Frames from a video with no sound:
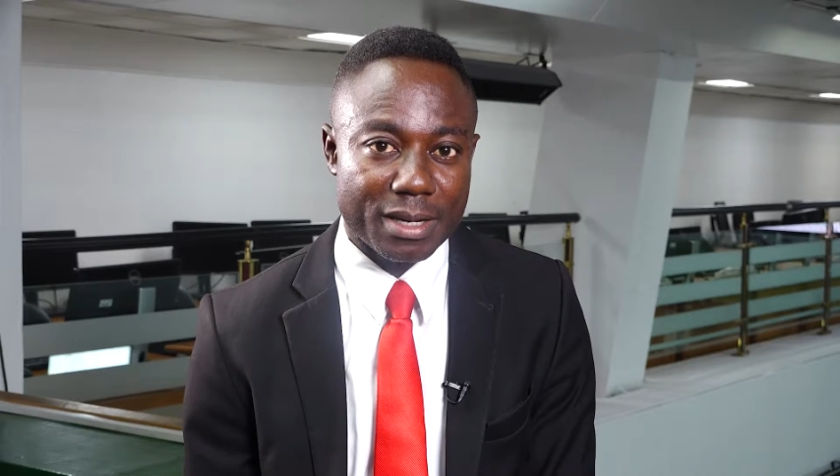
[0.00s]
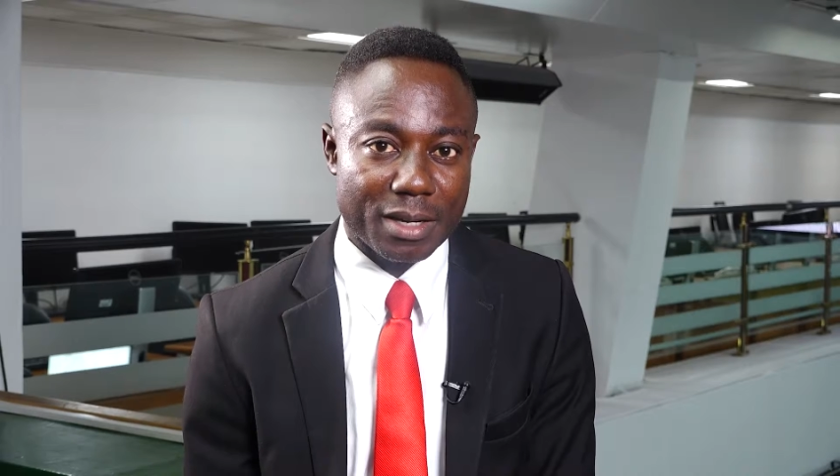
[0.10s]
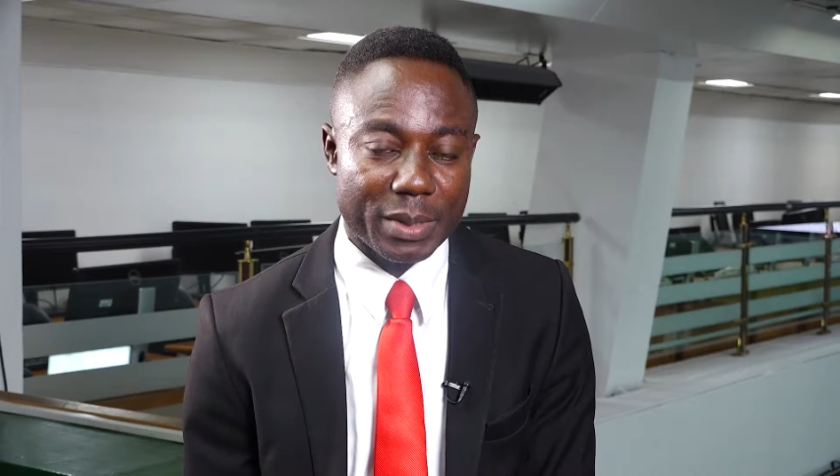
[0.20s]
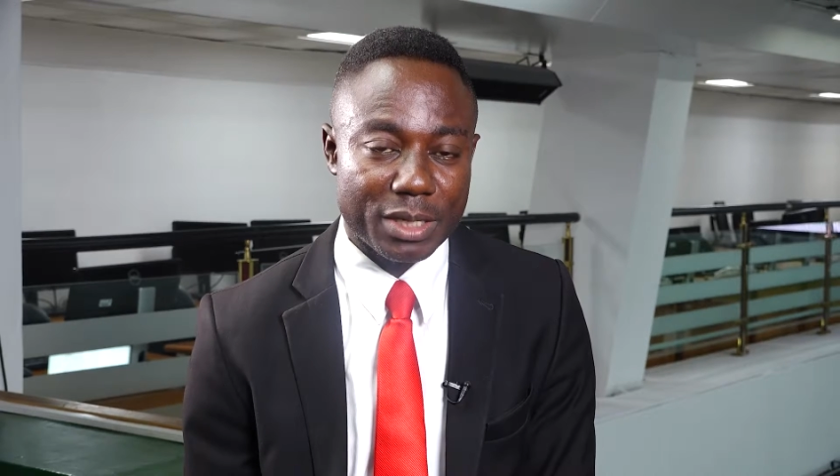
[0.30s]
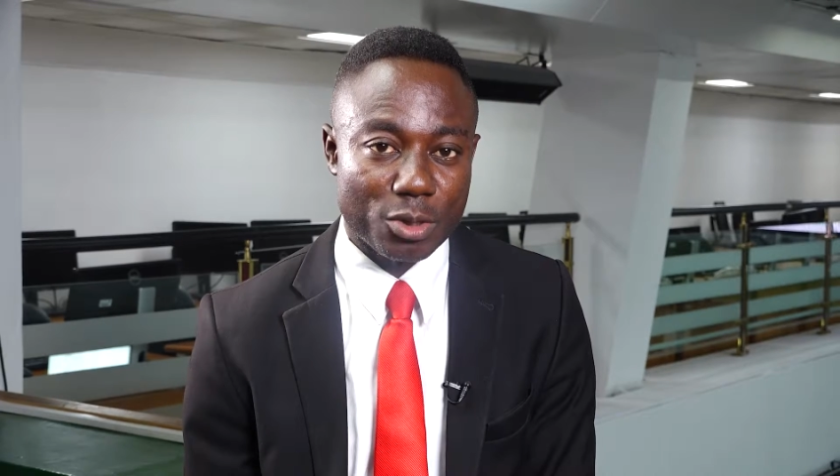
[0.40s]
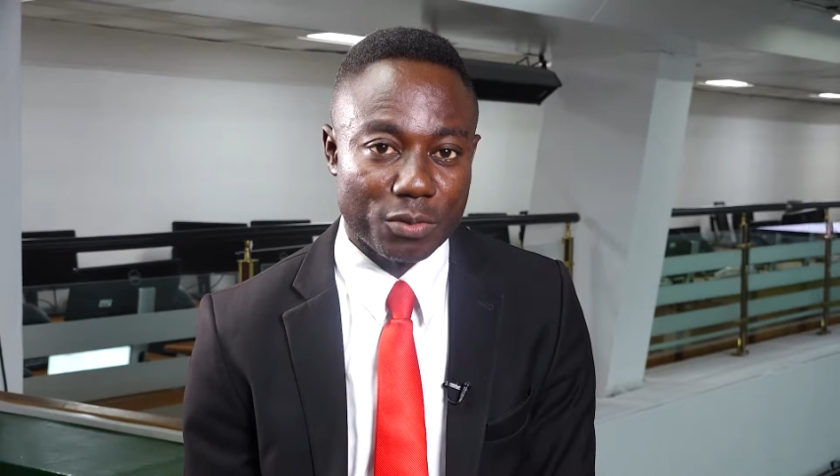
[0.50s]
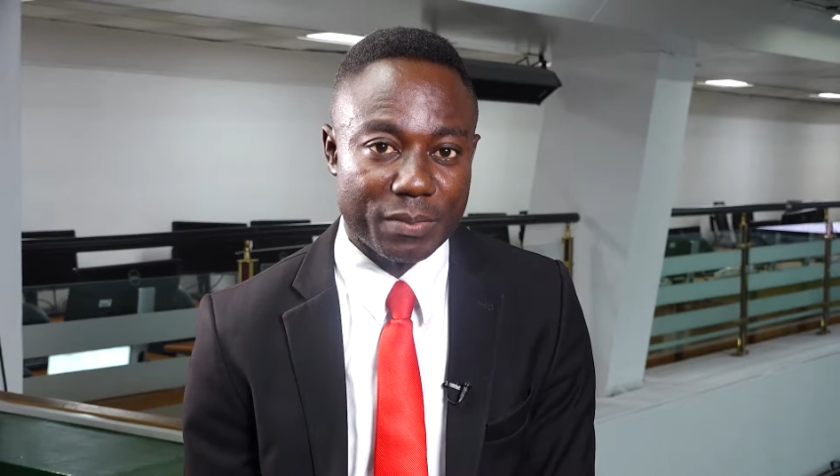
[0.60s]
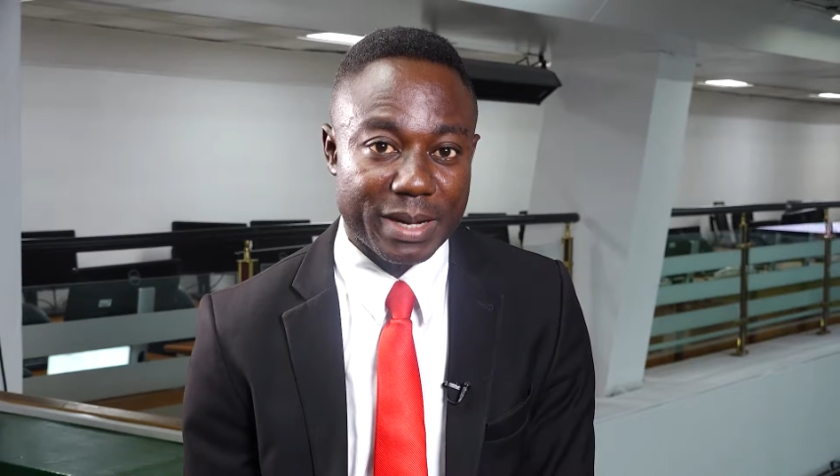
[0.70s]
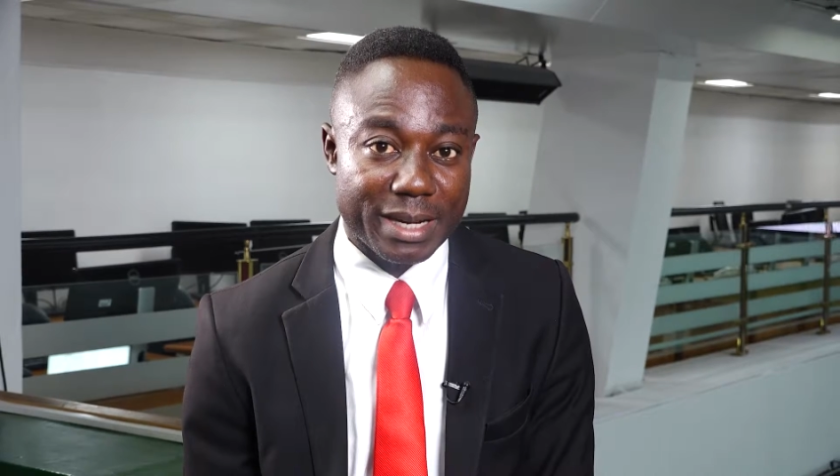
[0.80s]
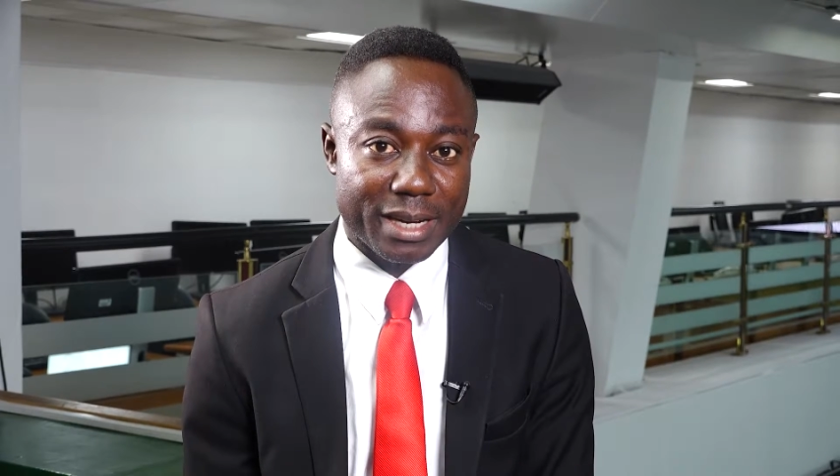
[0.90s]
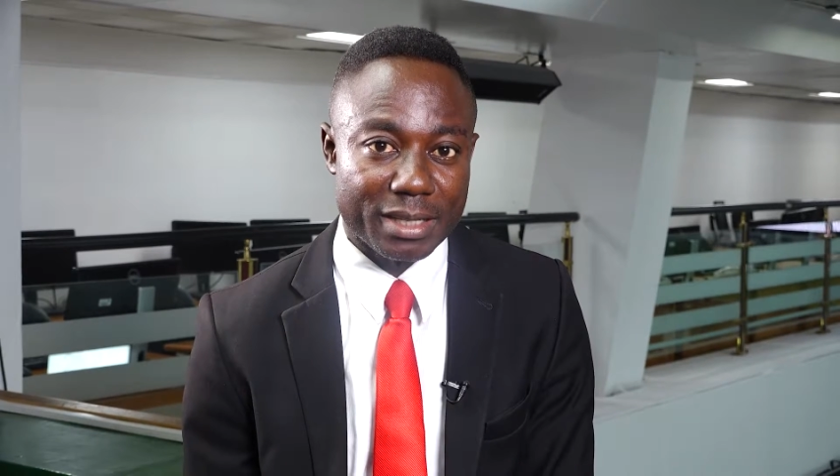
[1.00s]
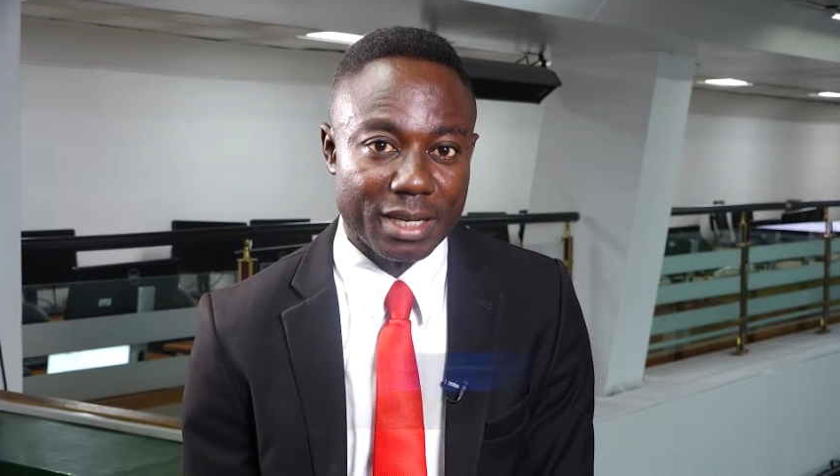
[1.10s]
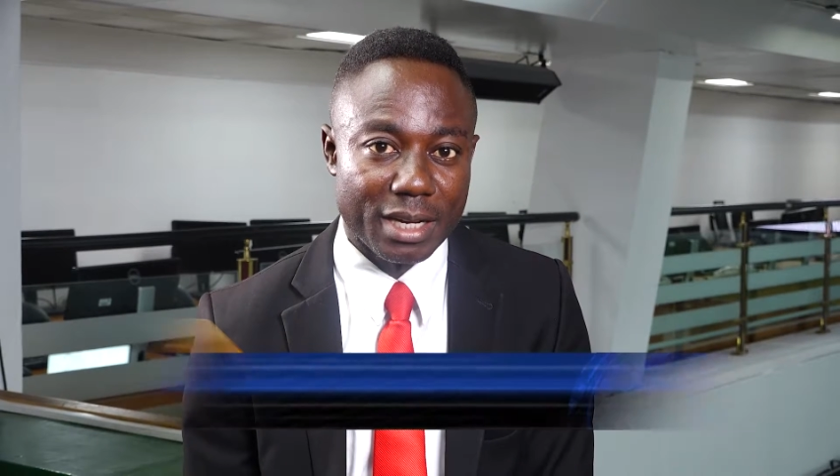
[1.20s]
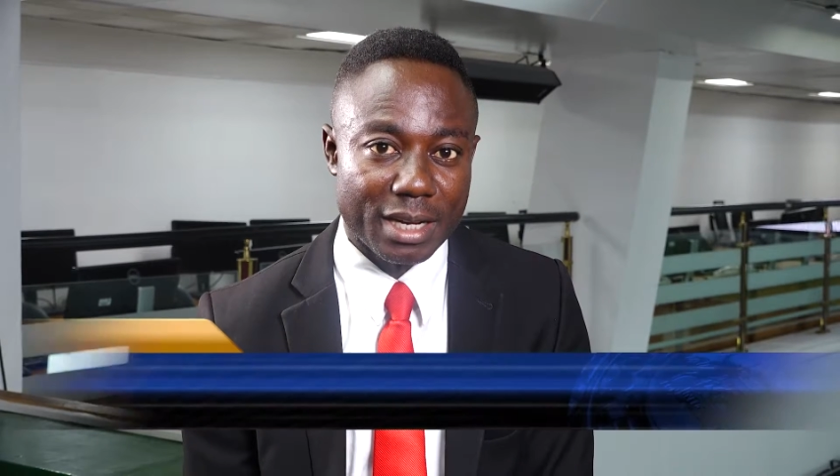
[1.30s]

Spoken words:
segment of the market.